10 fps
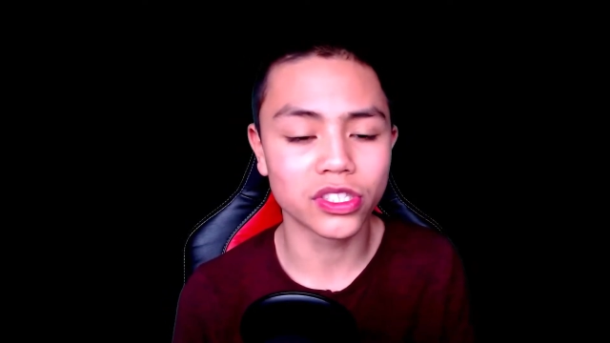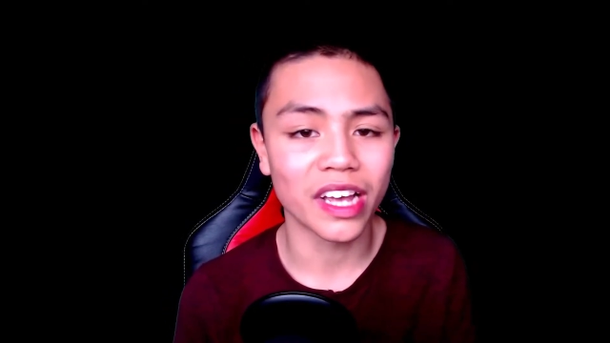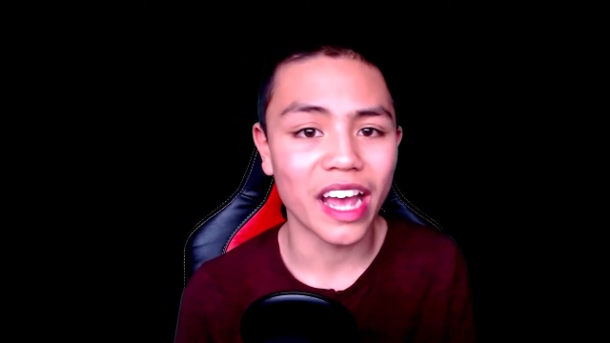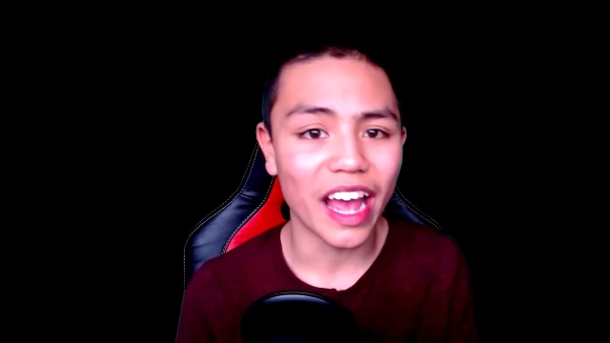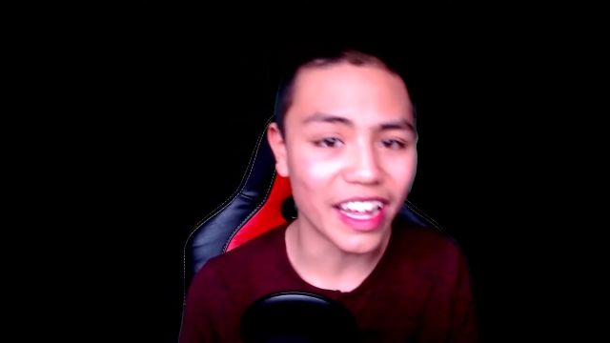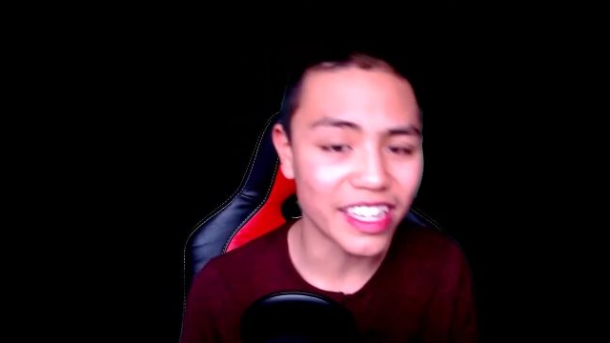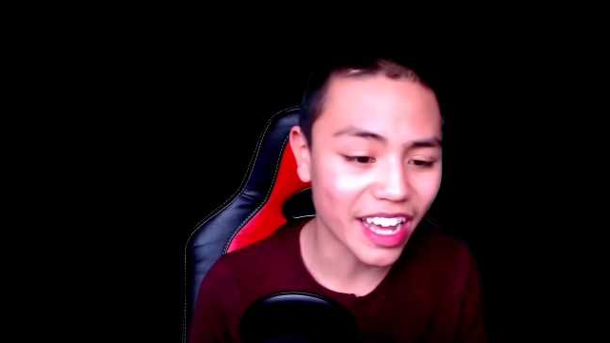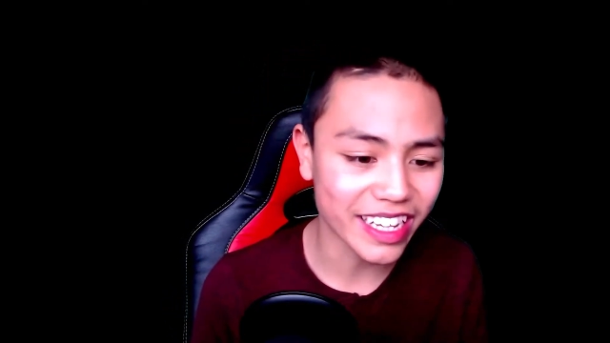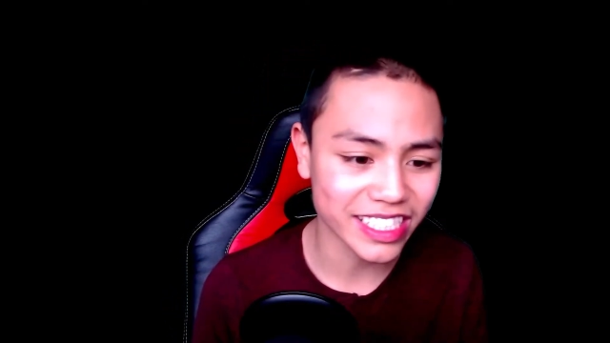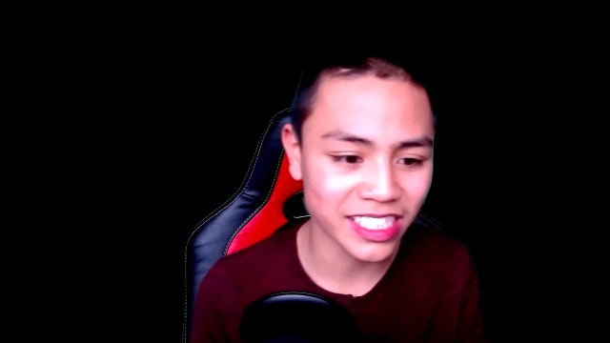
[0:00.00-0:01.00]
And
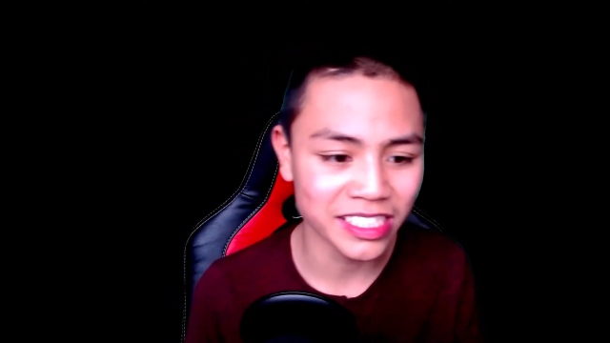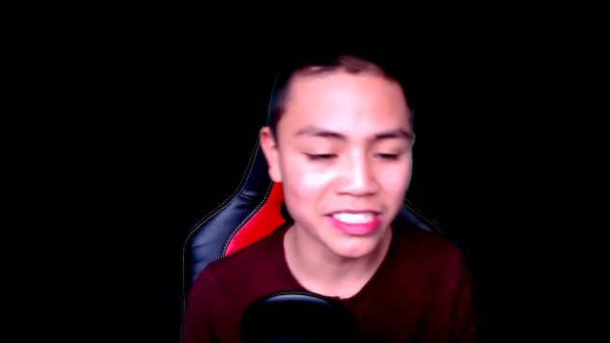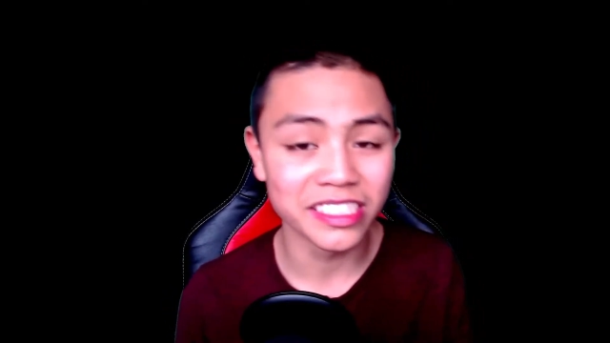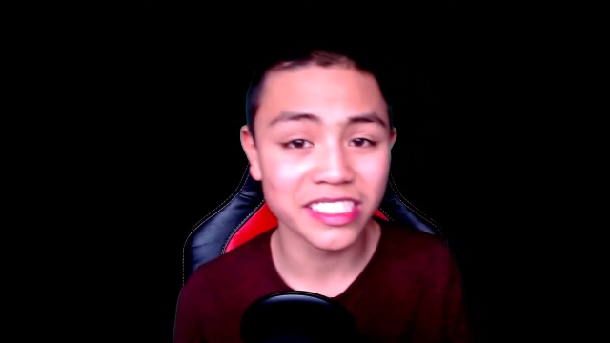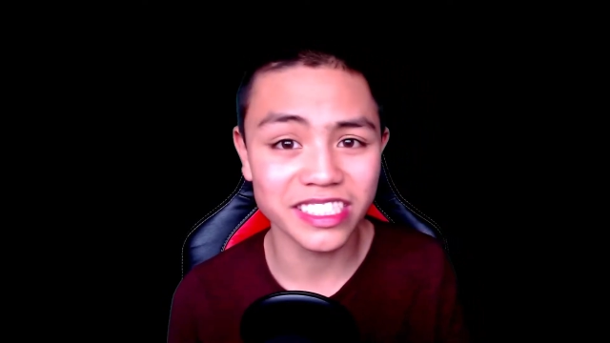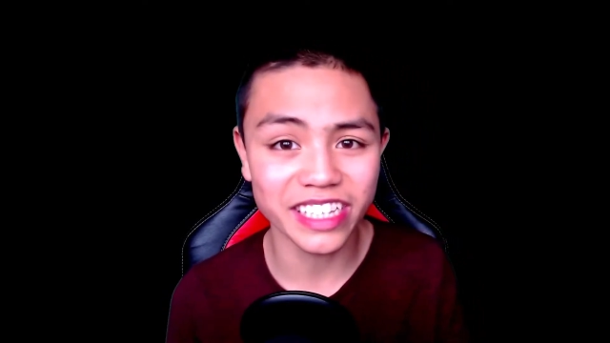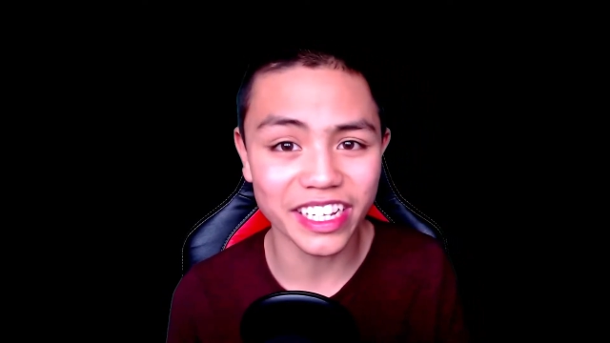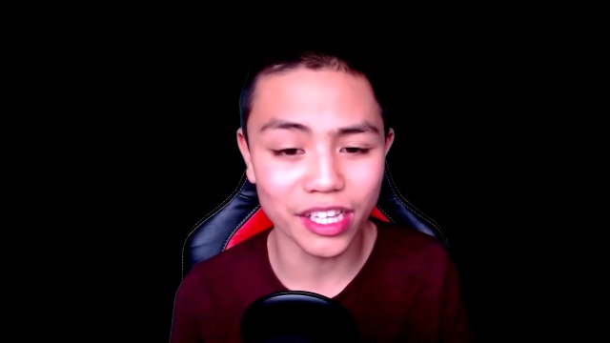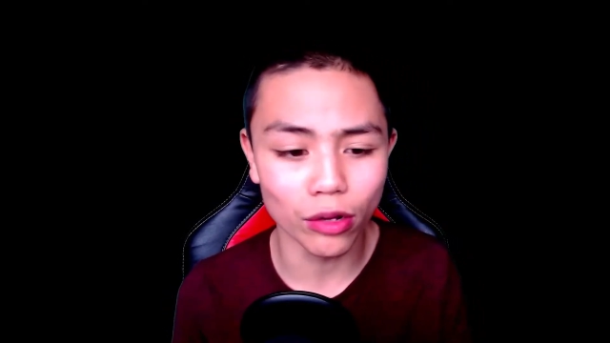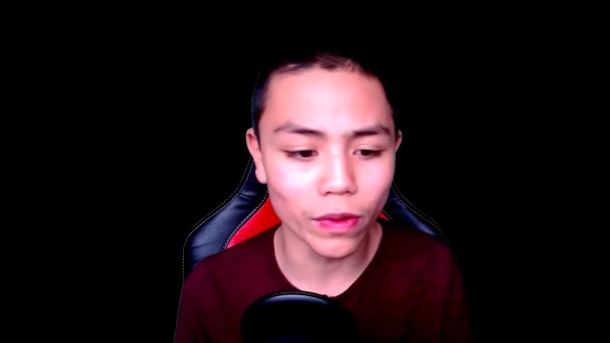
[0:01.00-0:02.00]
next sun
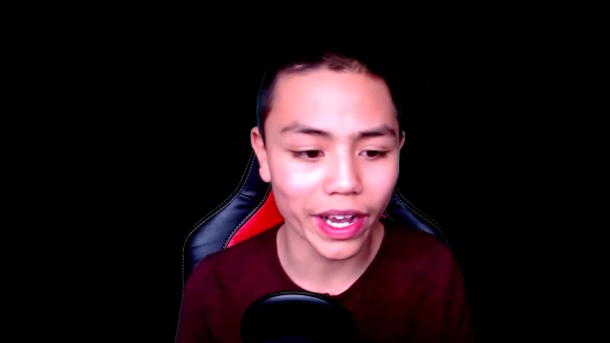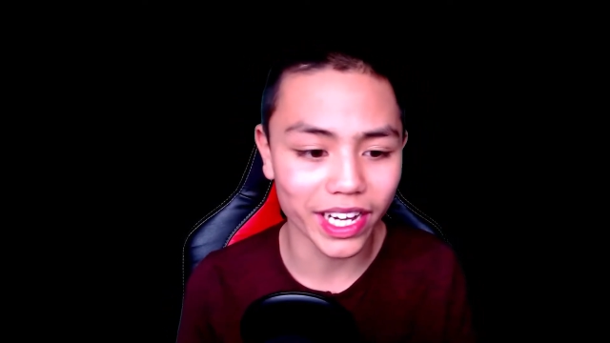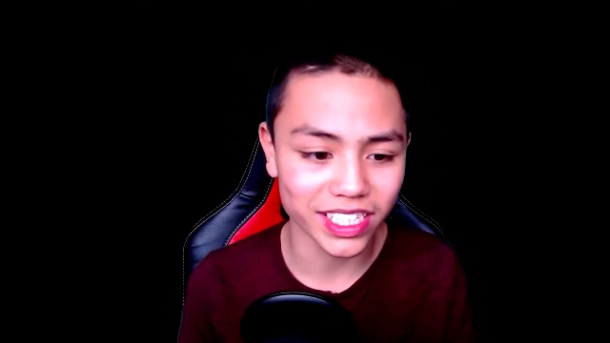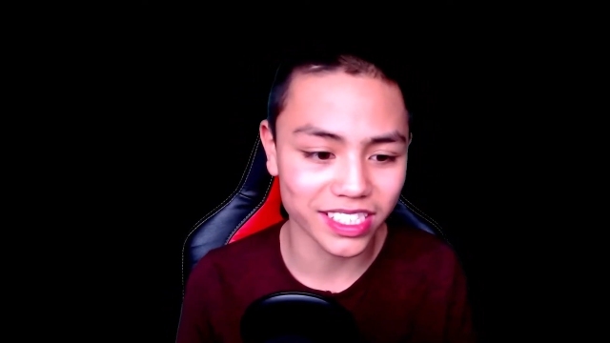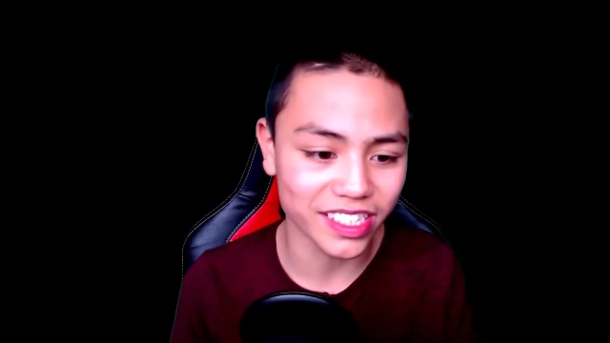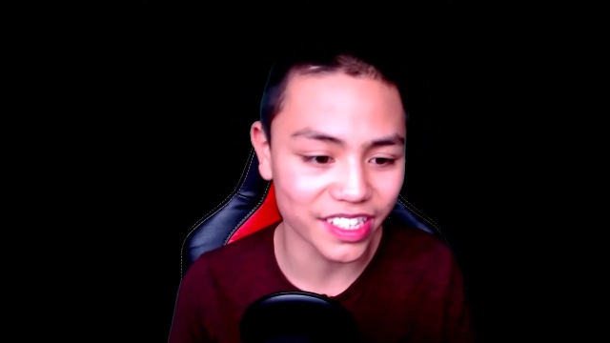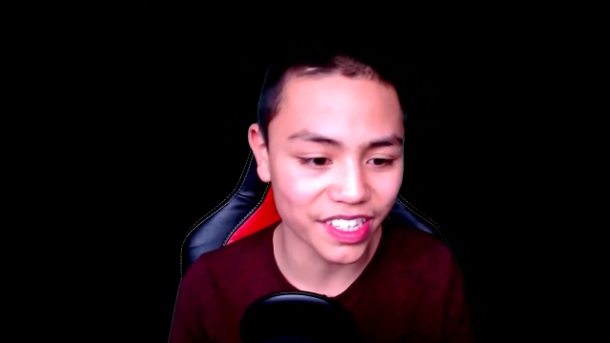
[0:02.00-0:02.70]
Rays, and